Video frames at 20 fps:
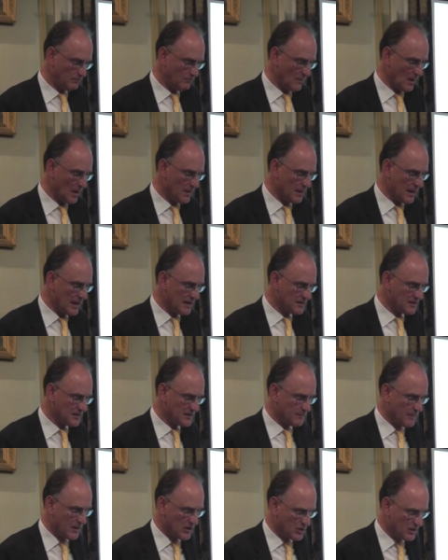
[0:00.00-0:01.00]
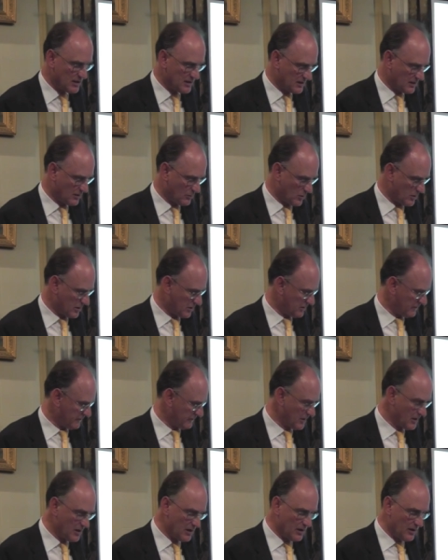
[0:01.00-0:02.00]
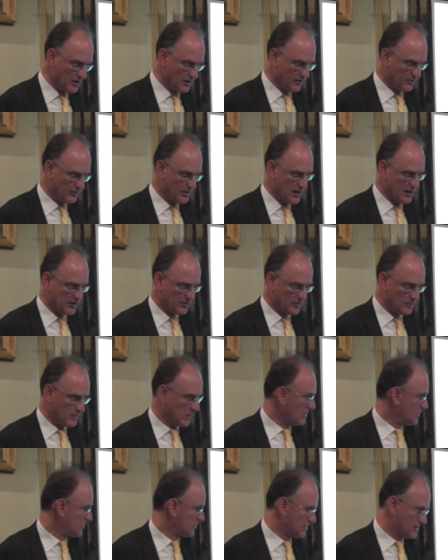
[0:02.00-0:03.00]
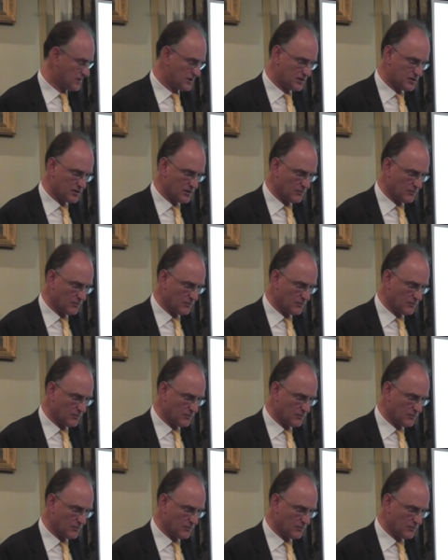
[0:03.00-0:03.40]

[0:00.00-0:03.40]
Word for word: Thanks especially to the work of three anthropologists,